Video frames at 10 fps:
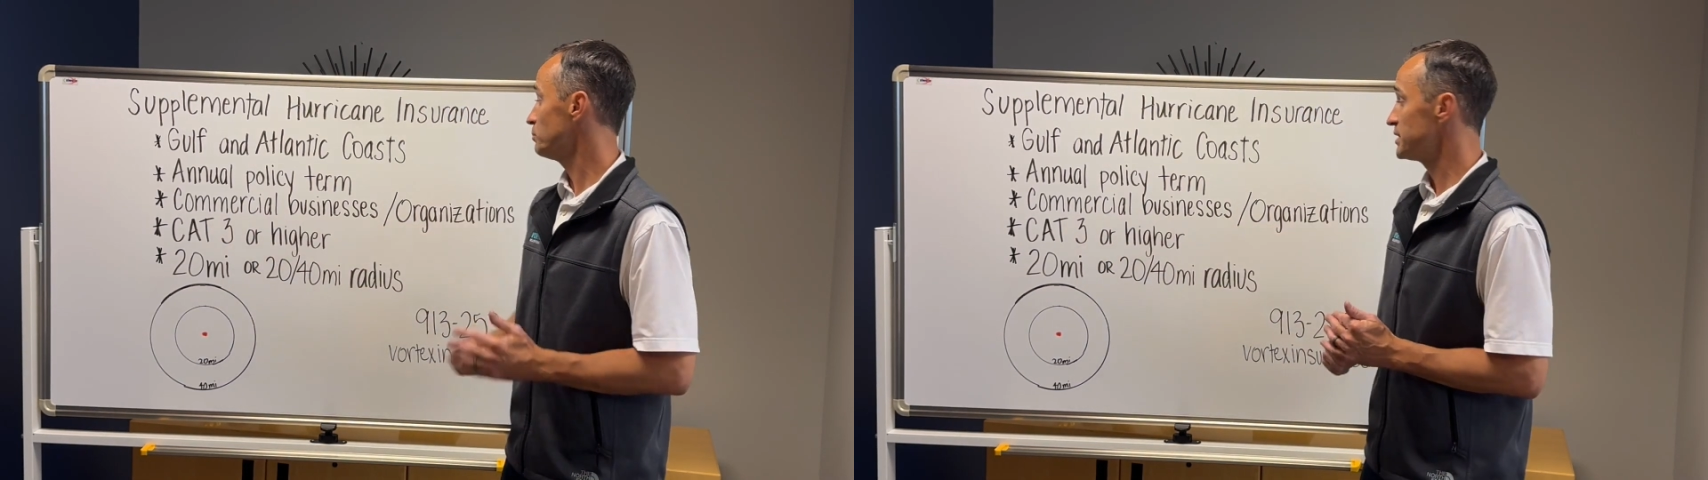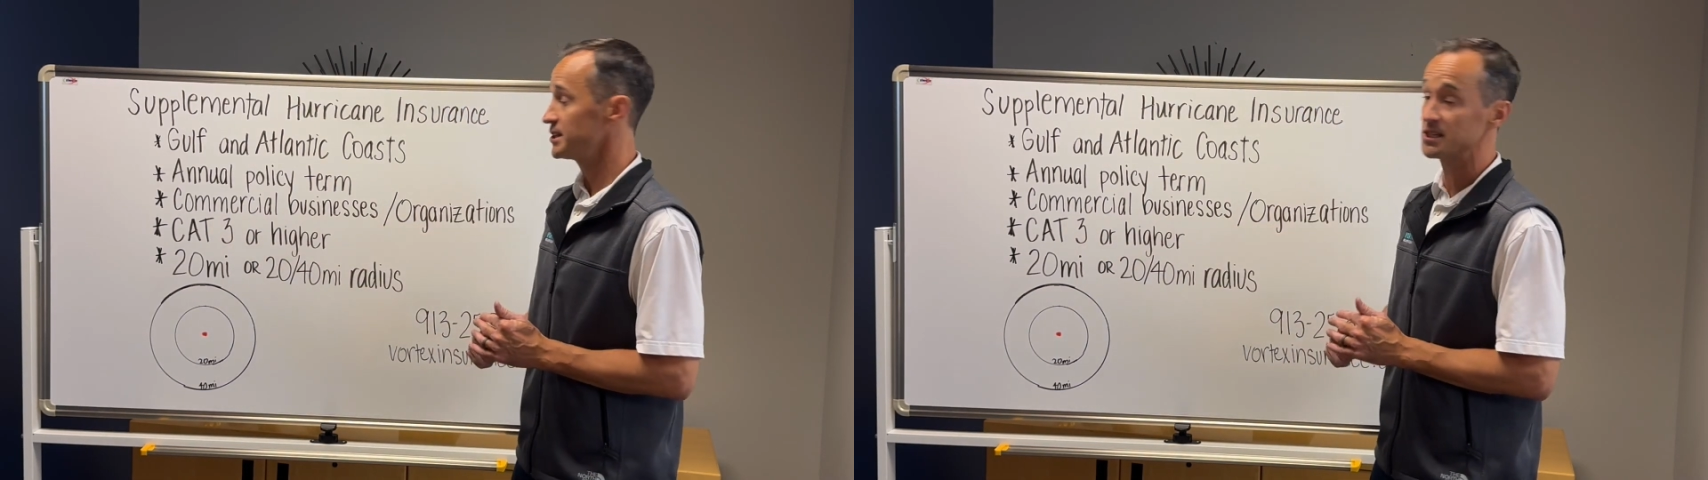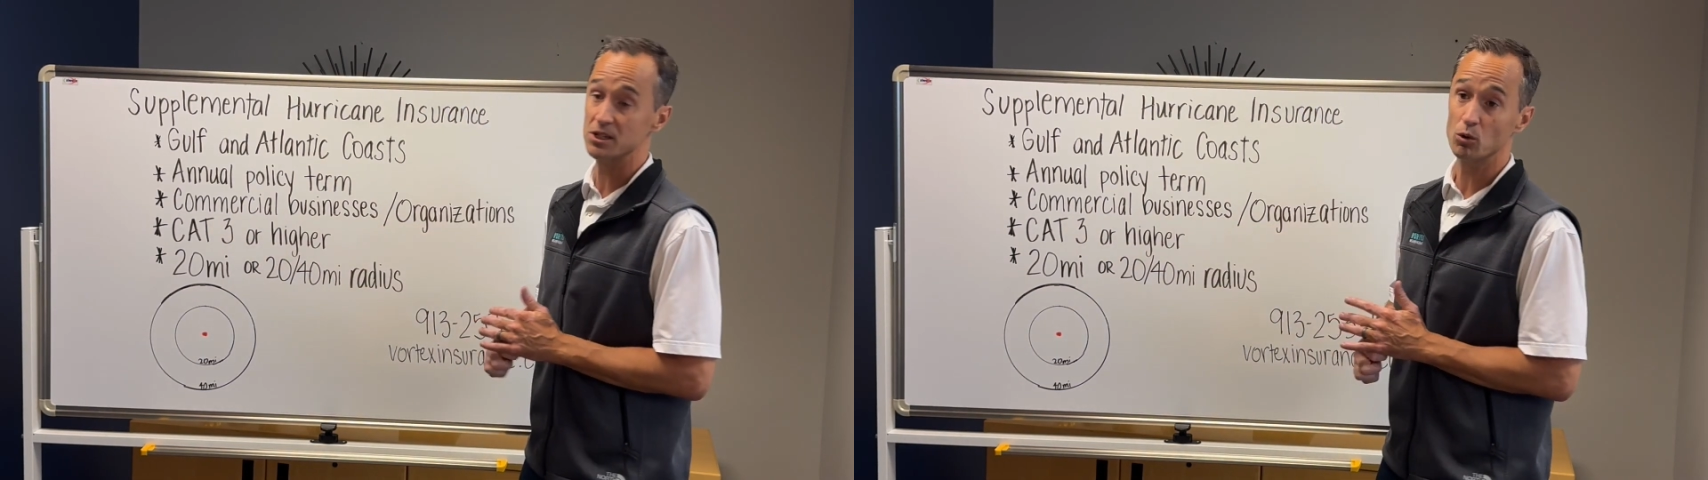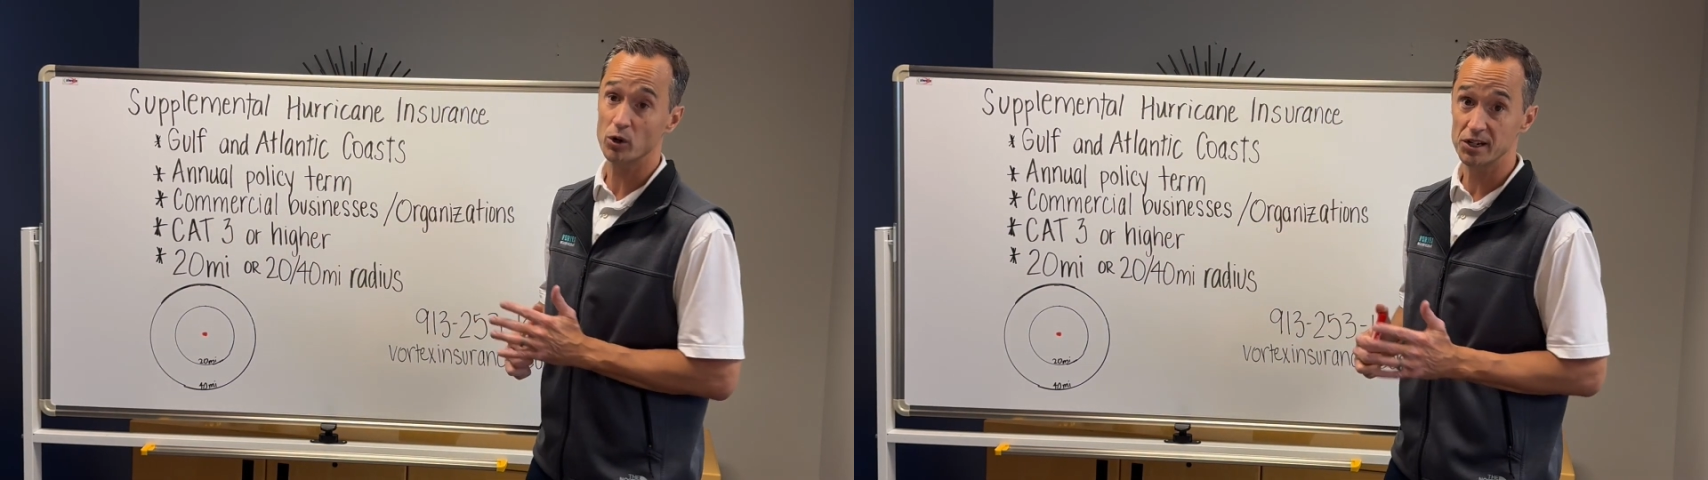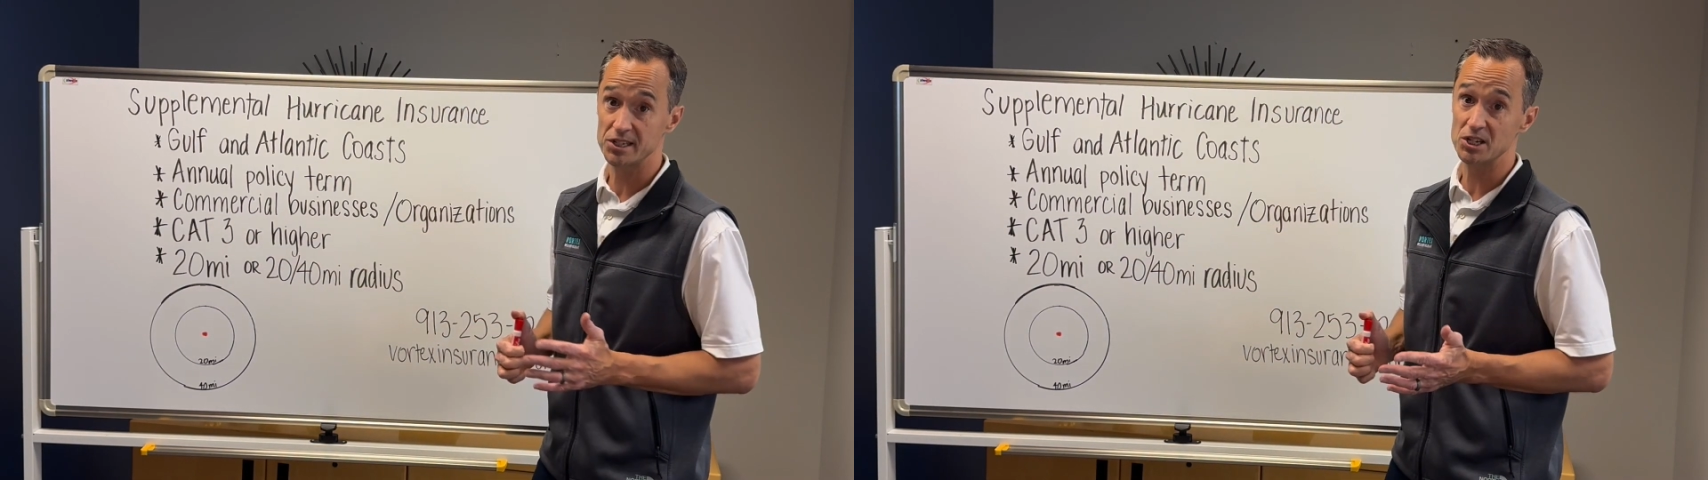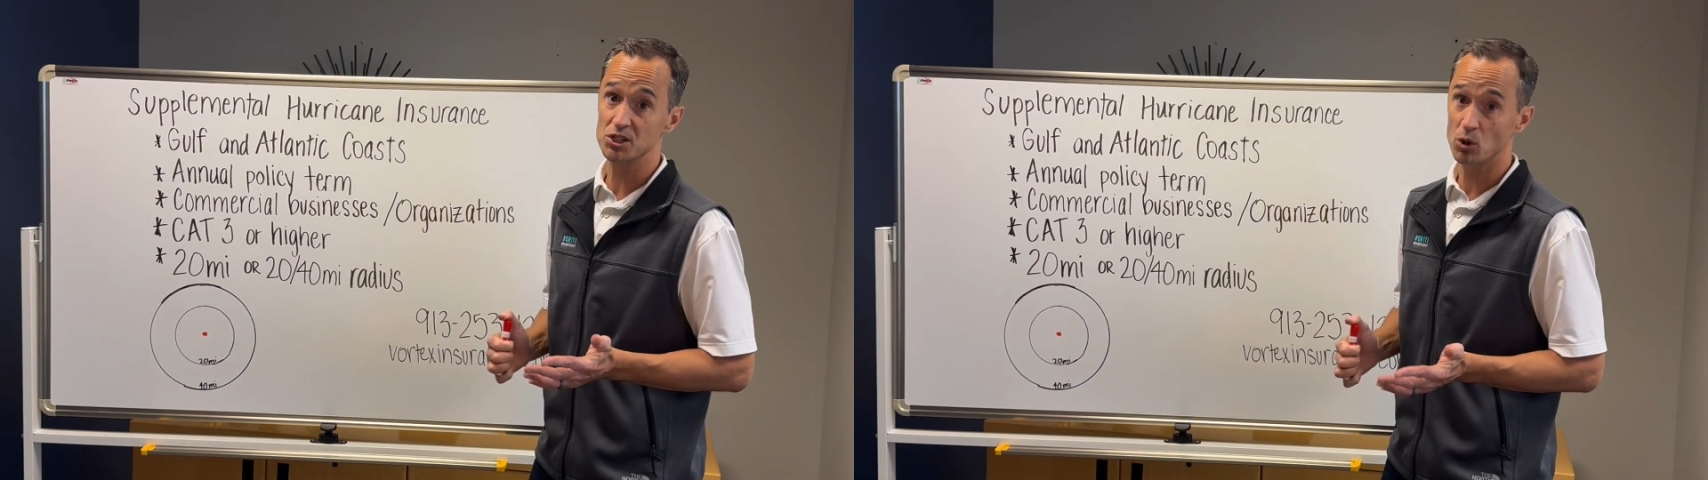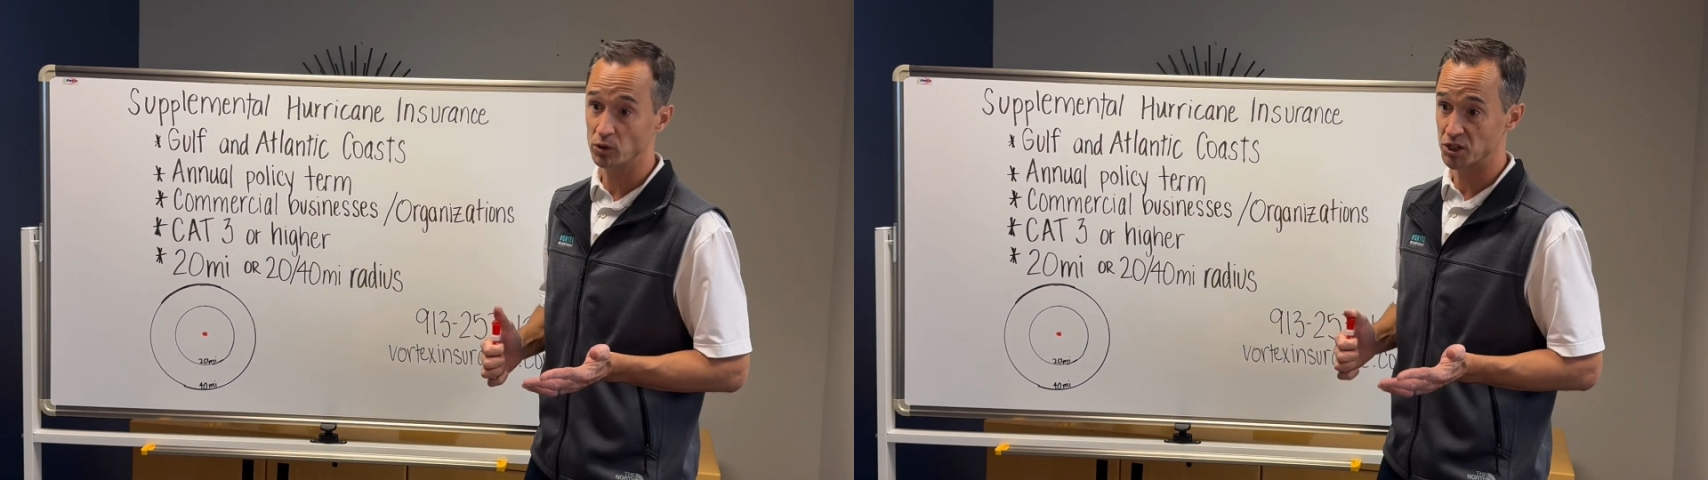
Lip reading: businesses and organizations only.